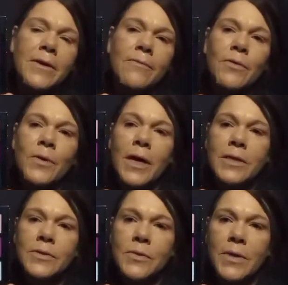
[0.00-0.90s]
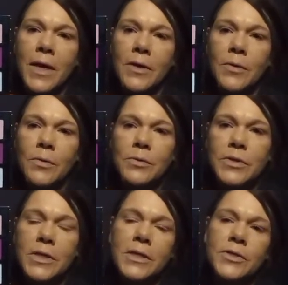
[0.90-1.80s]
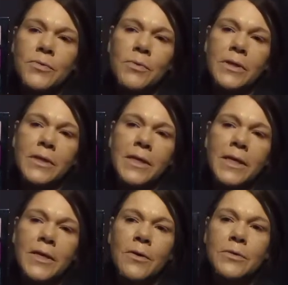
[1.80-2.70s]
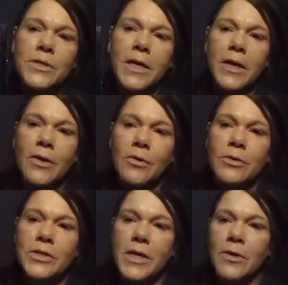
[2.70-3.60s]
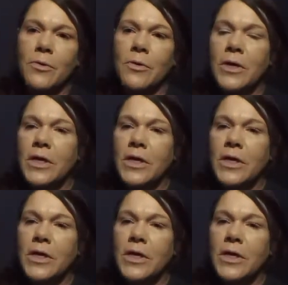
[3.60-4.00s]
If you guys do not know who she is, you really need to go check out her channel.